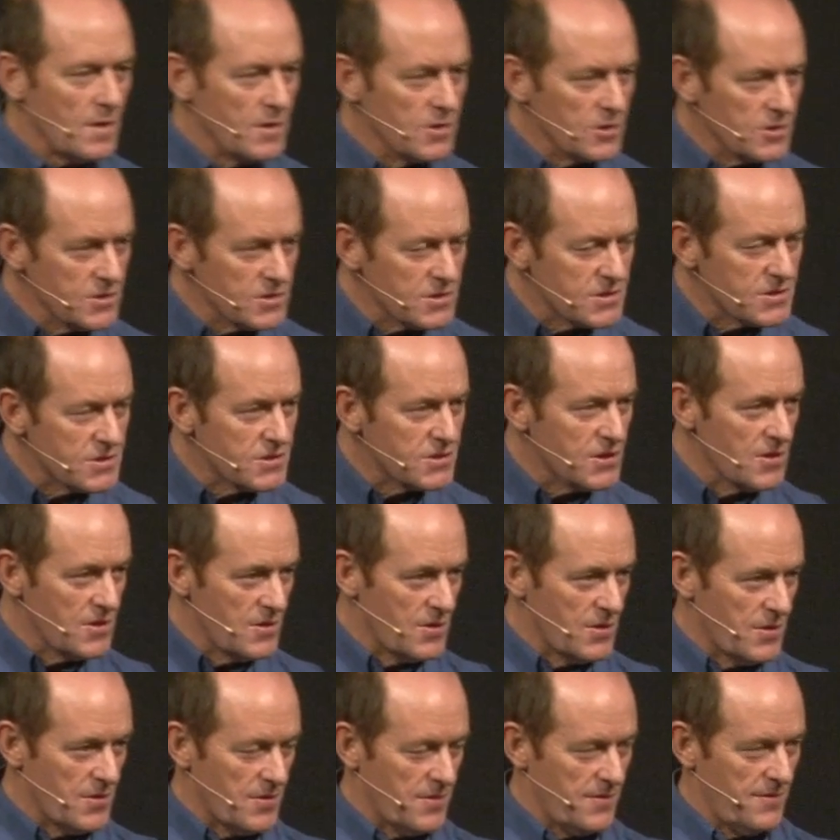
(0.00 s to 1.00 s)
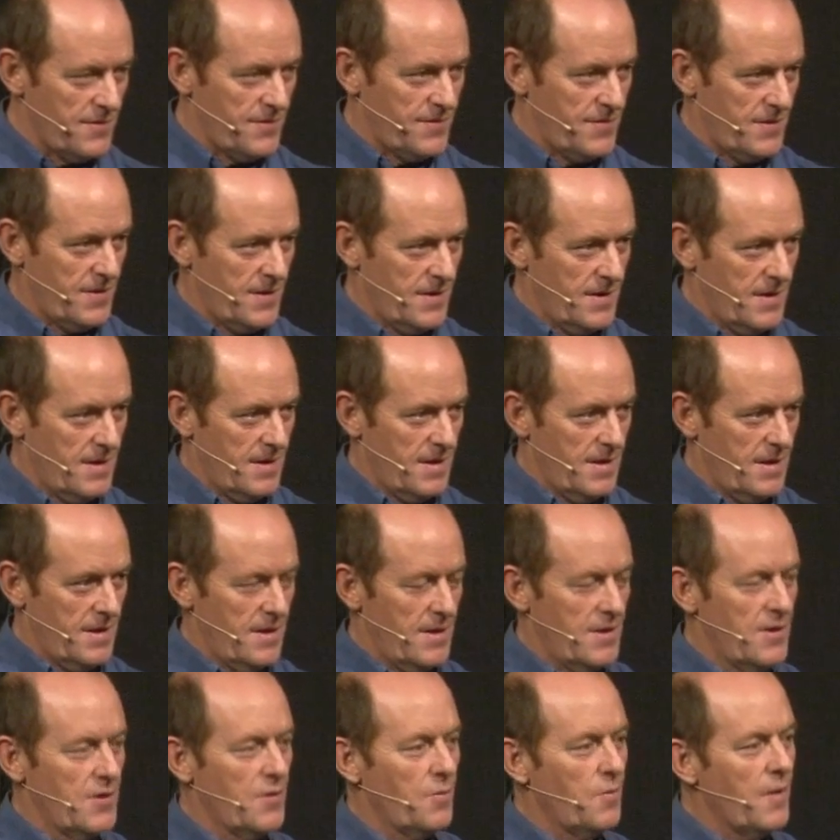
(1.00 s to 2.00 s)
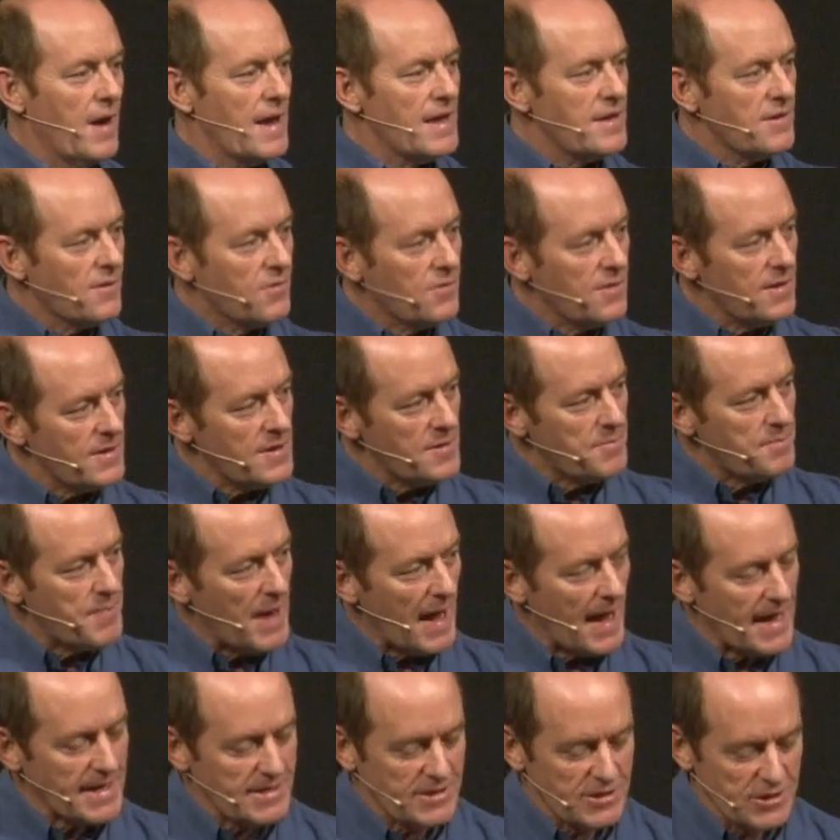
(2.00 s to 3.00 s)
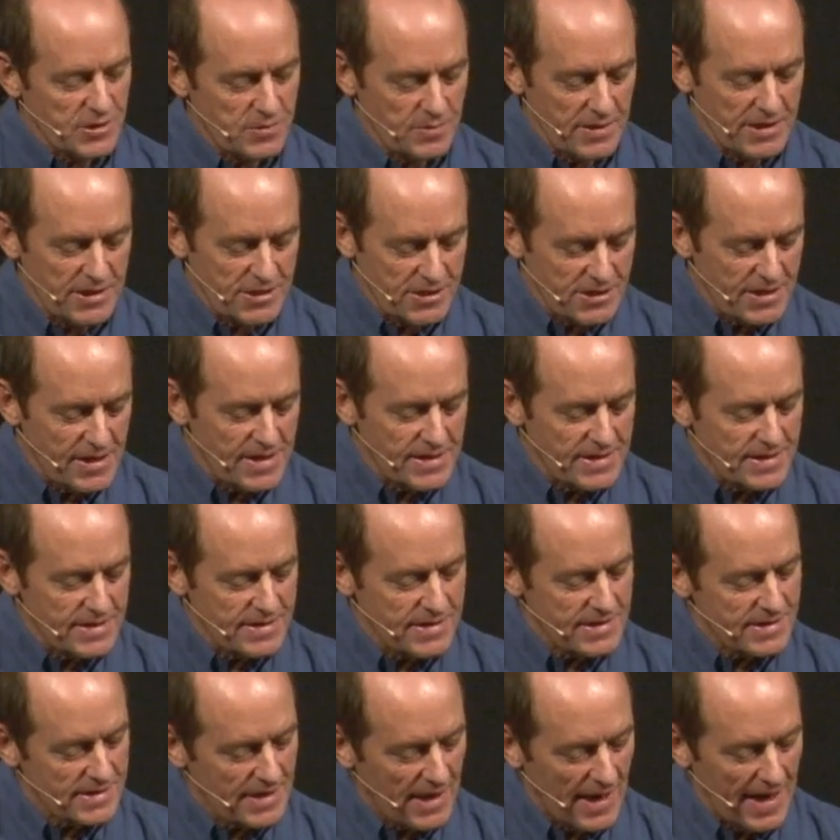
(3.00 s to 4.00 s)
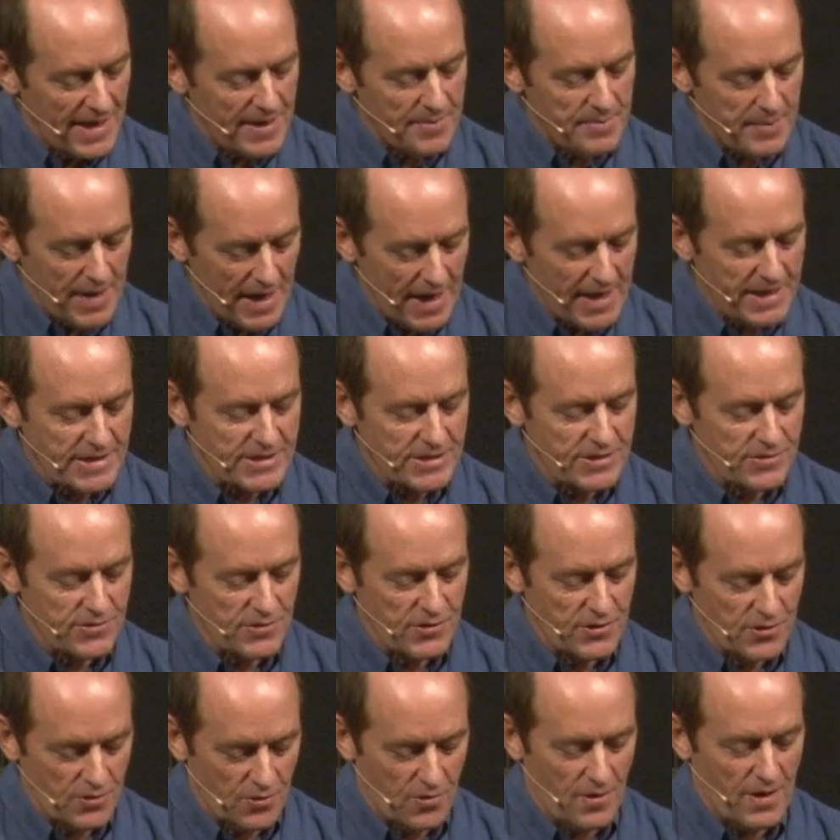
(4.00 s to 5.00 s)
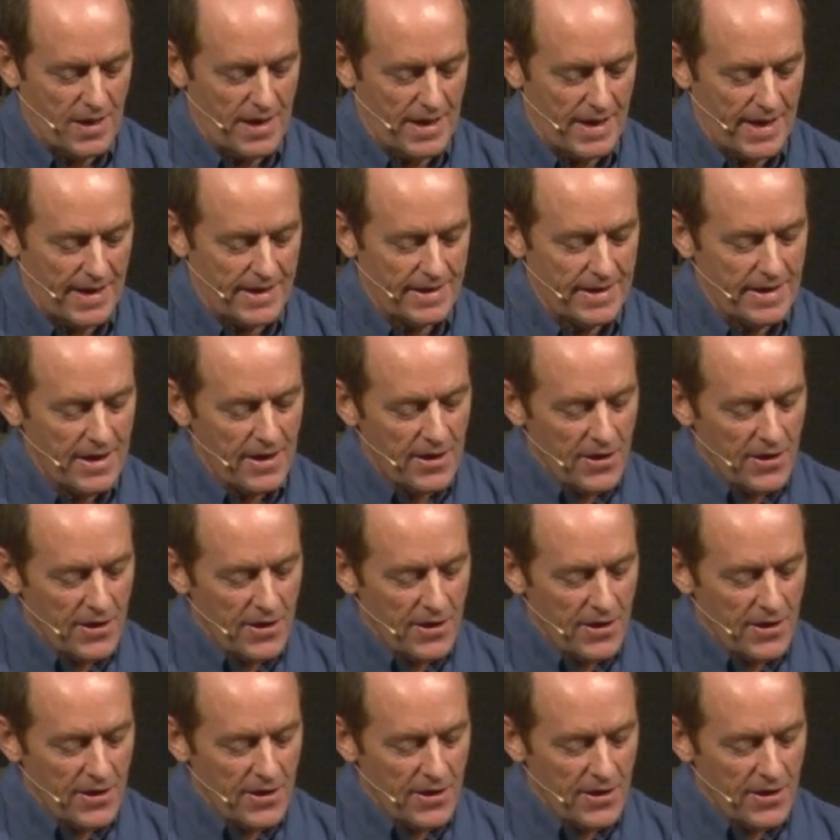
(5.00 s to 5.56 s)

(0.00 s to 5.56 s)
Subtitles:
to serve where you've got your passions, where Jesus has laid a passion on your heart.